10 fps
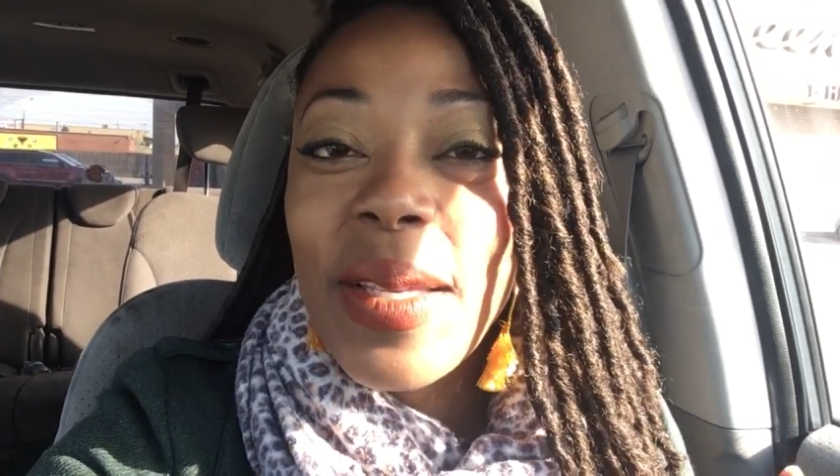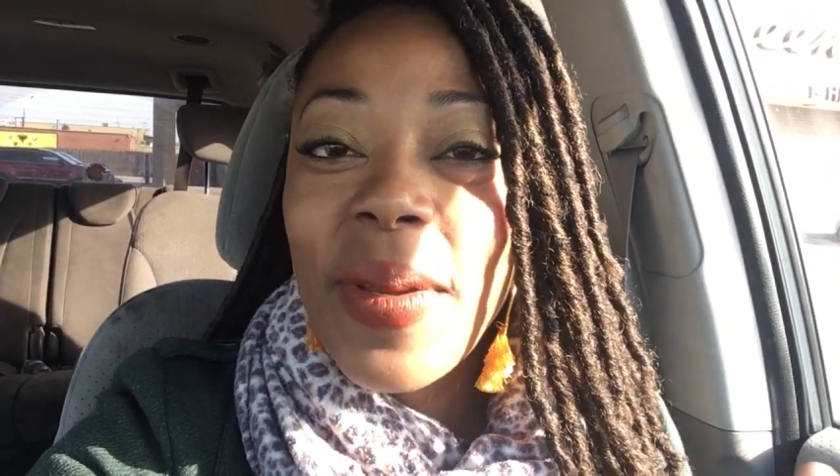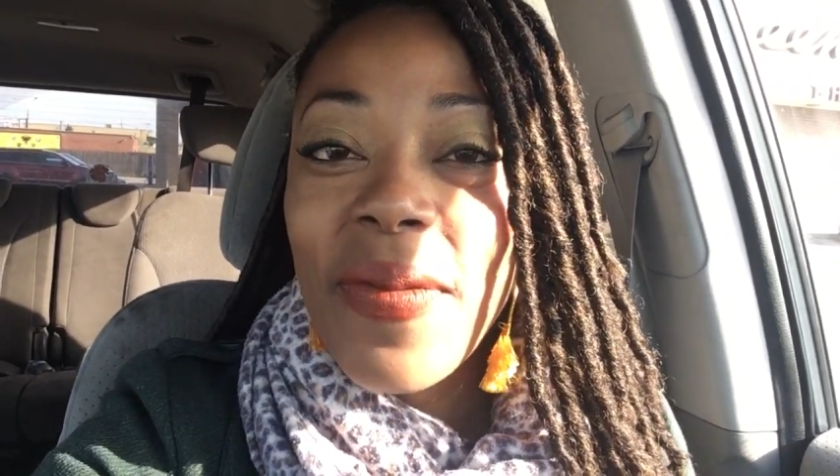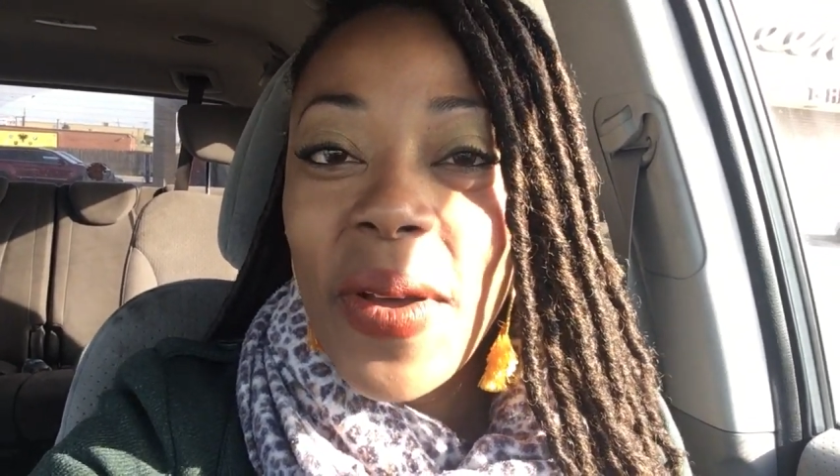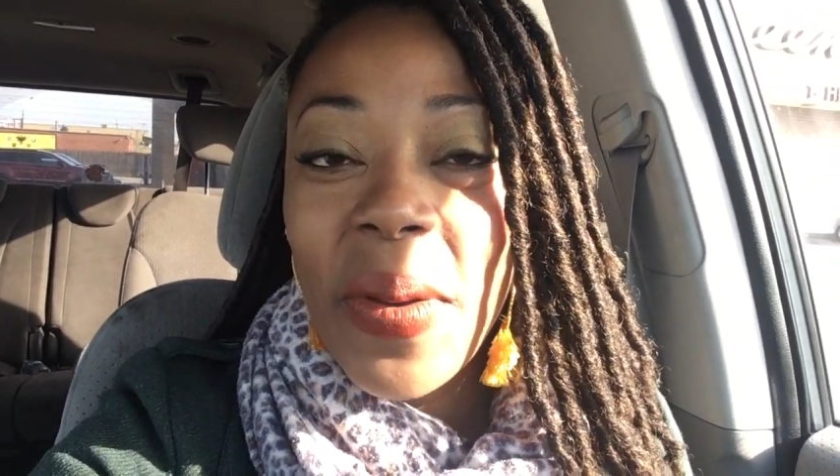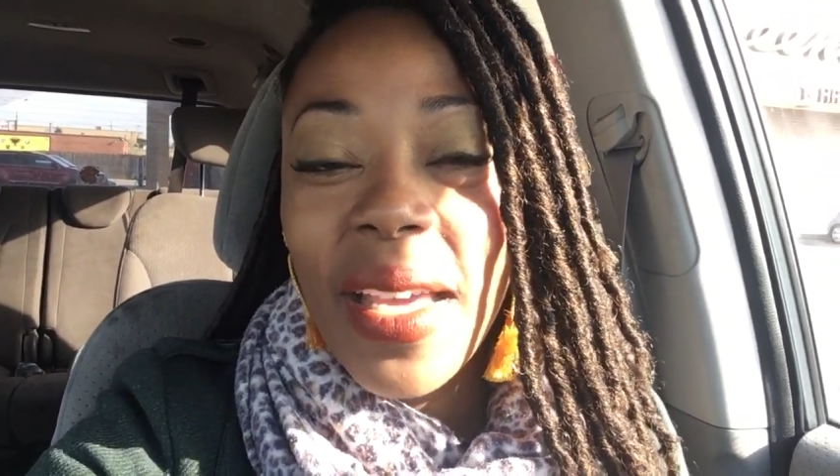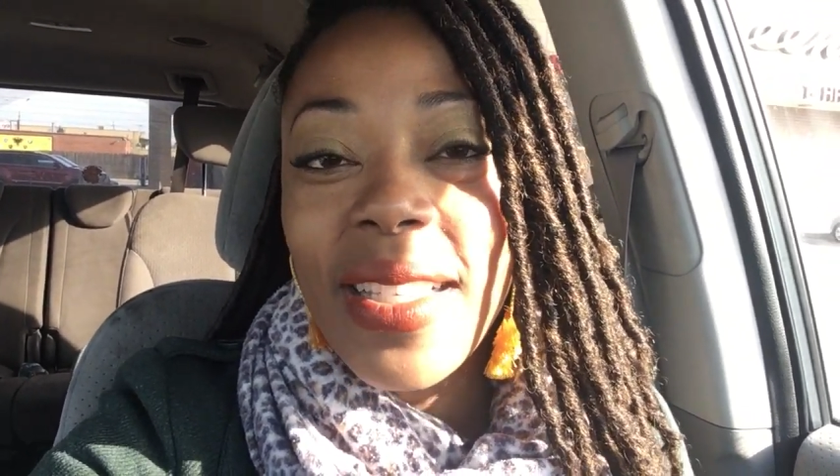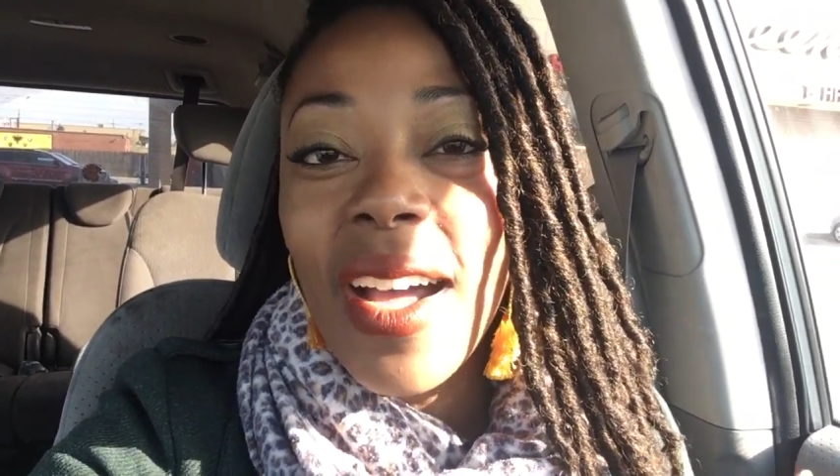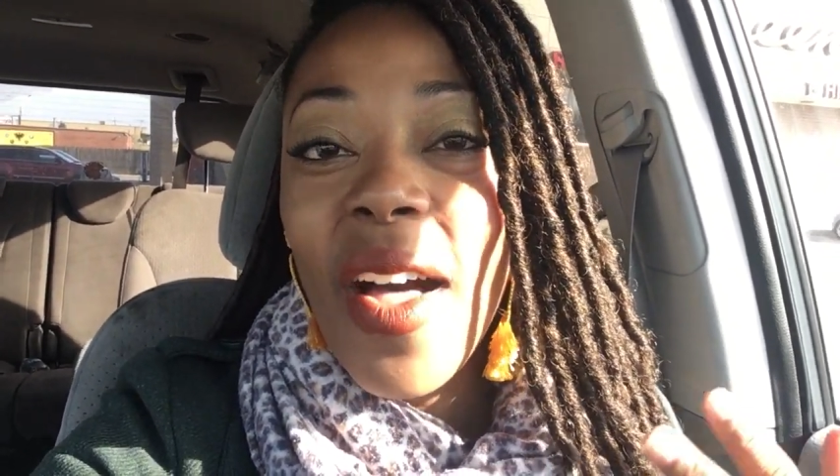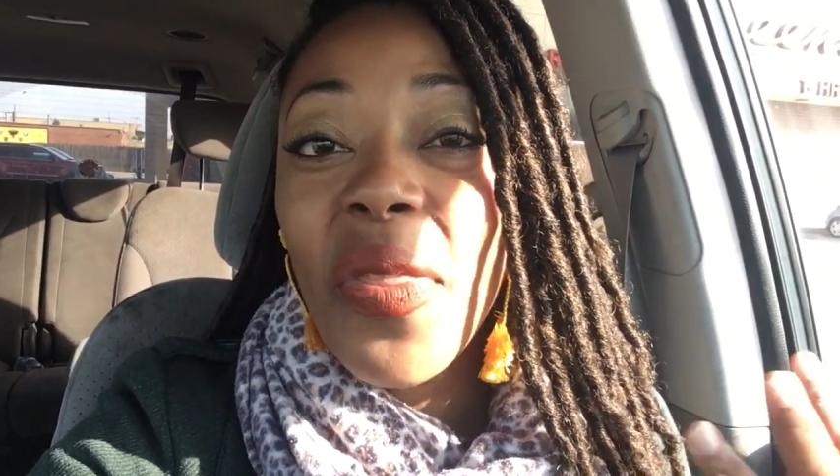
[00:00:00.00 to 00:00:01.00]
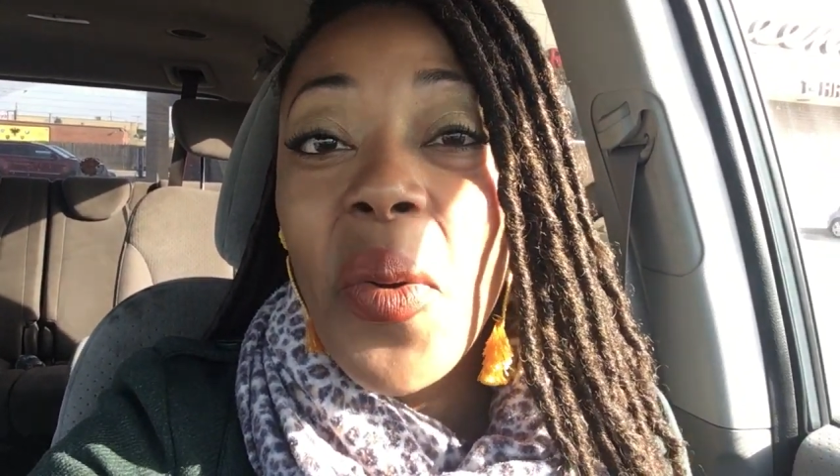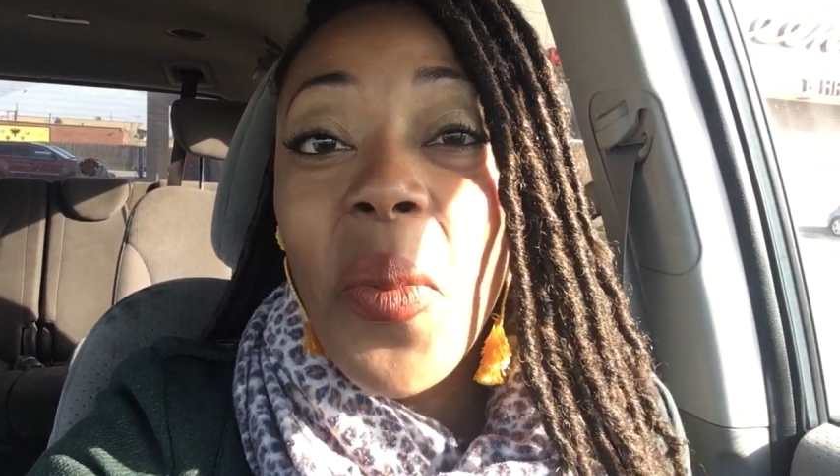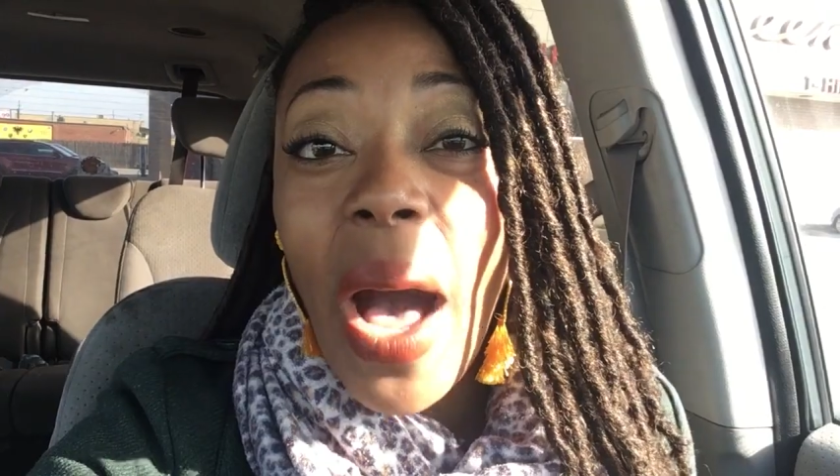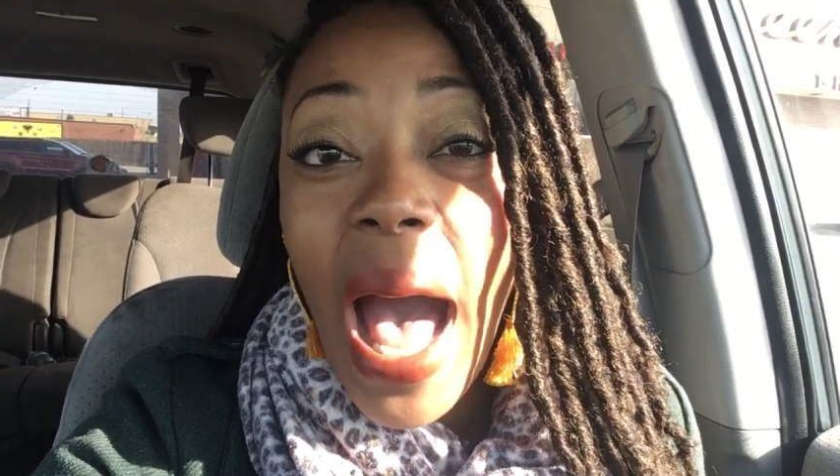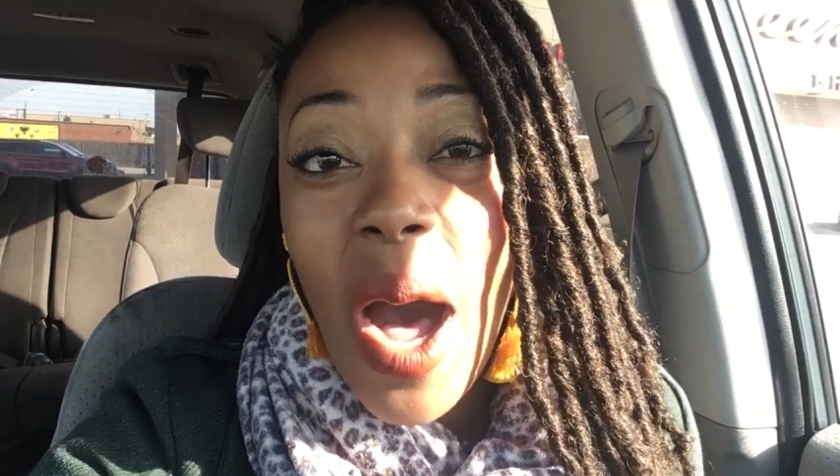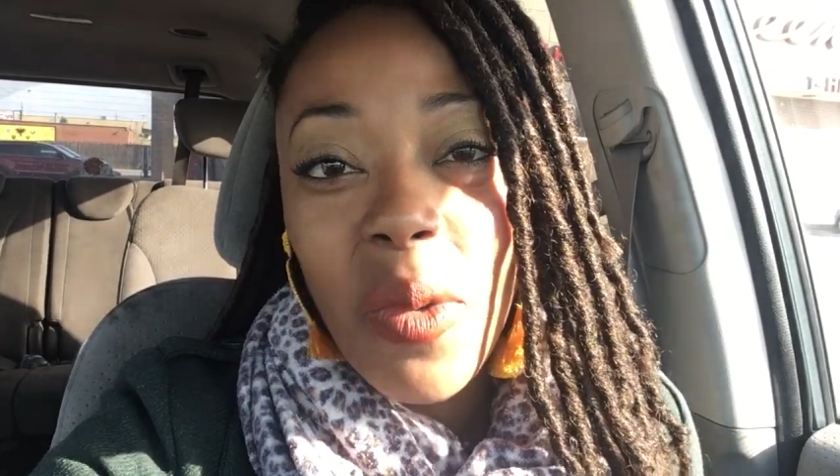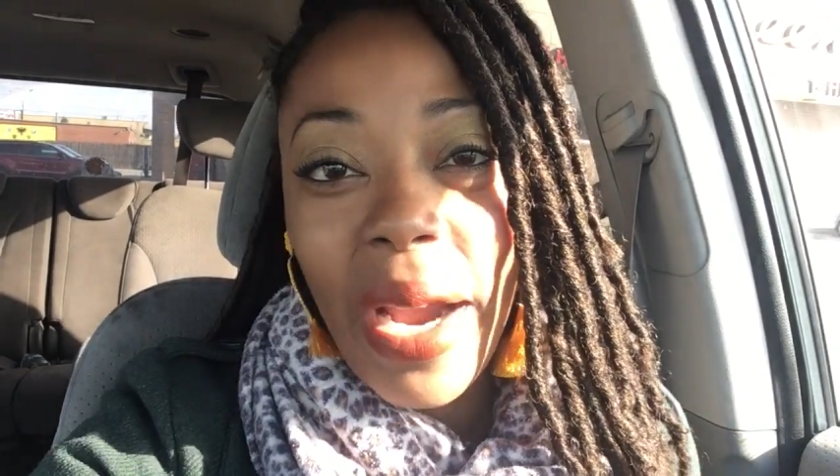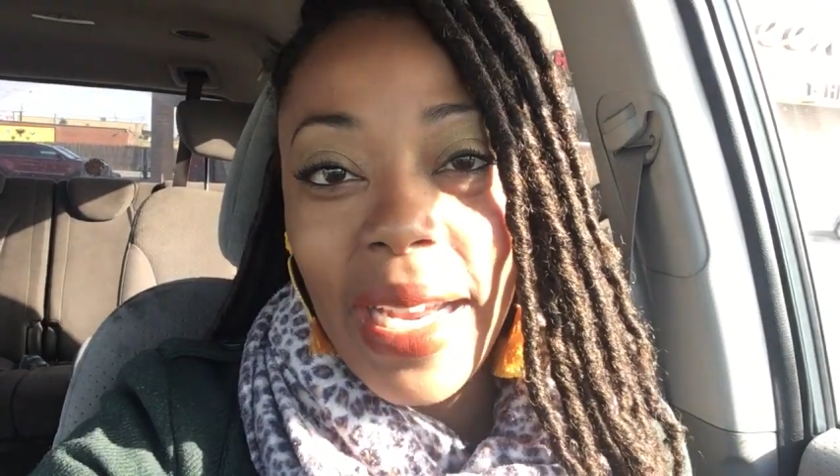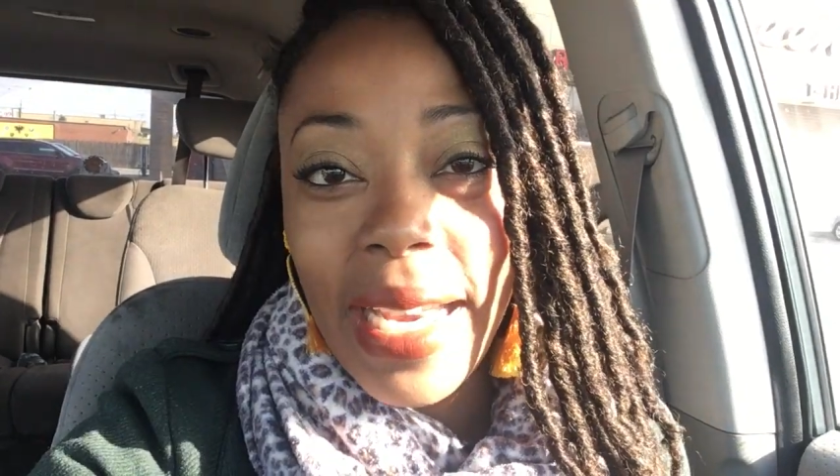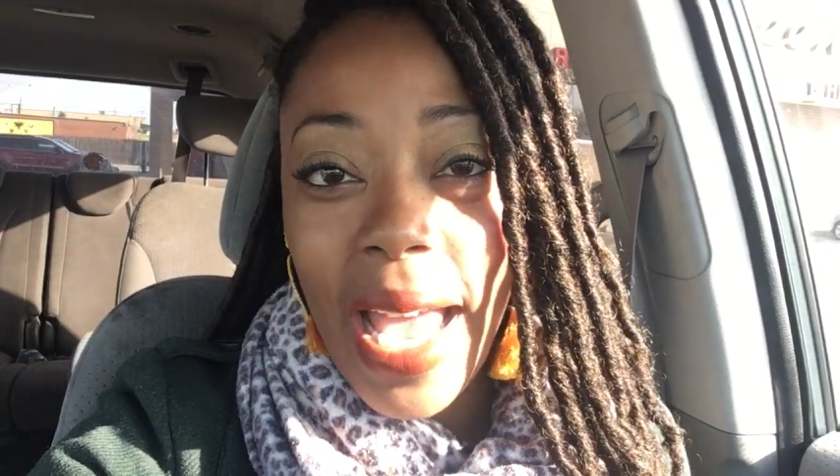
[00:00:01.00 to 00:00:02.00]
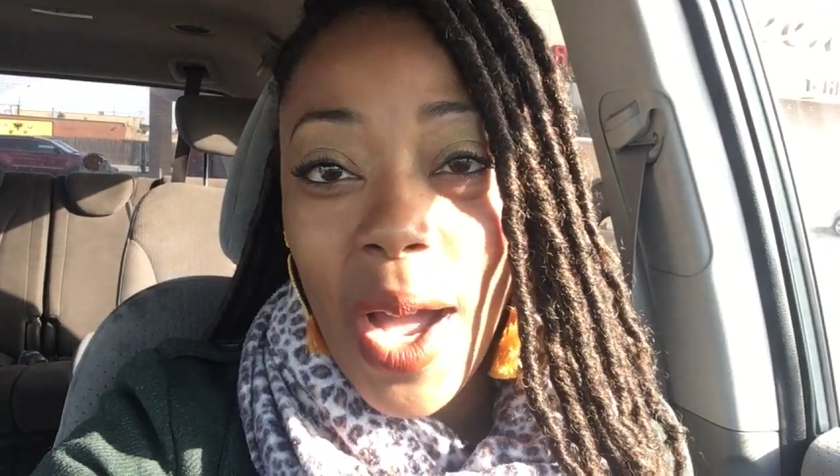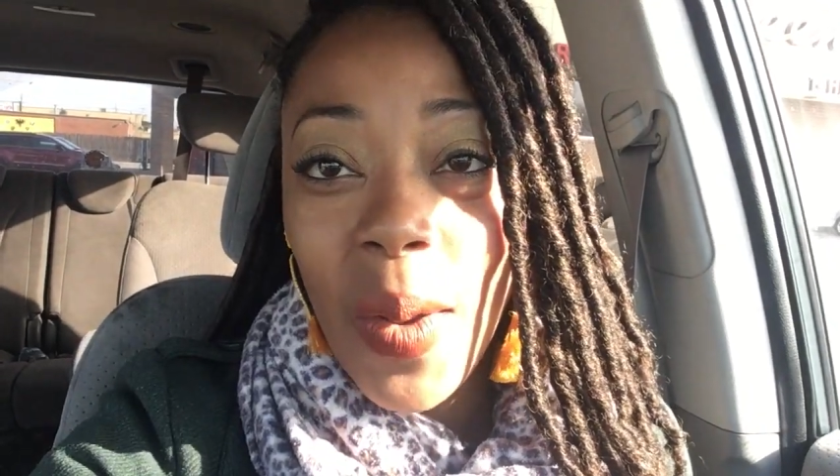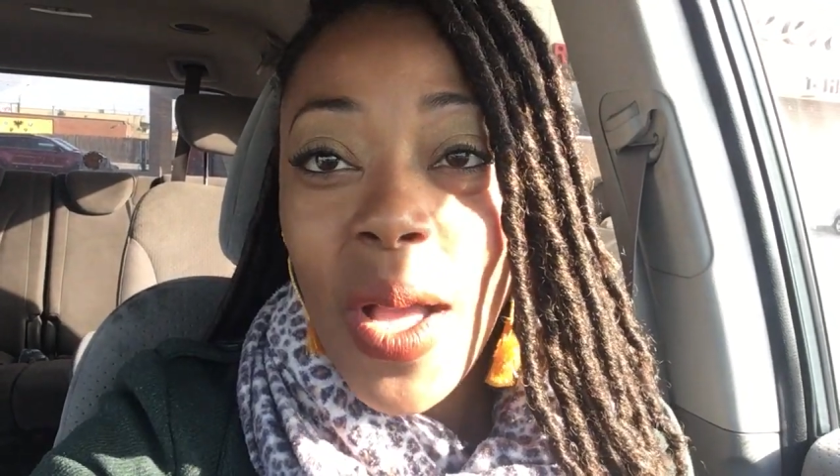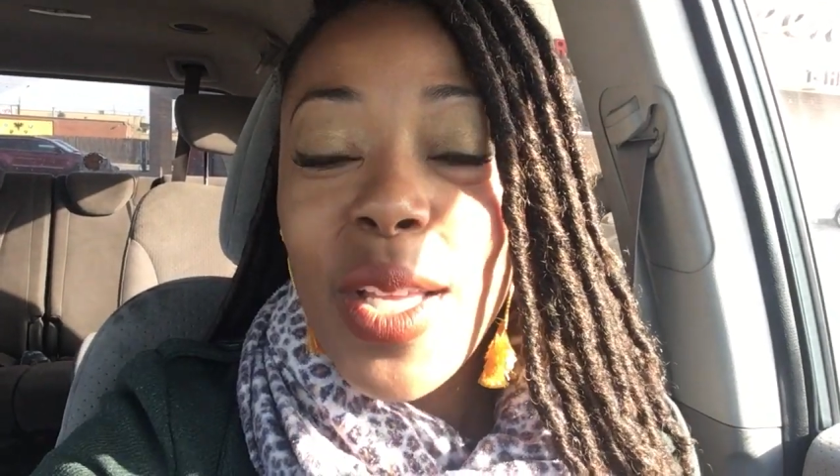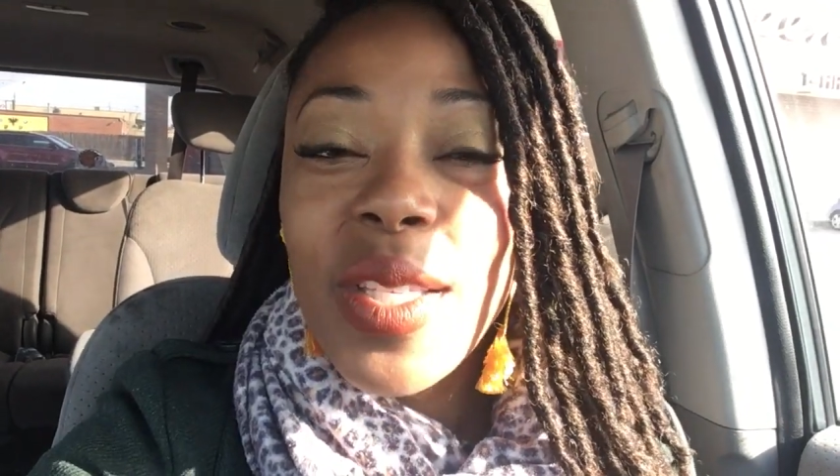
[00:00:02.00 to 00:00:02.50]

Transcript: to be focused on the wow right now.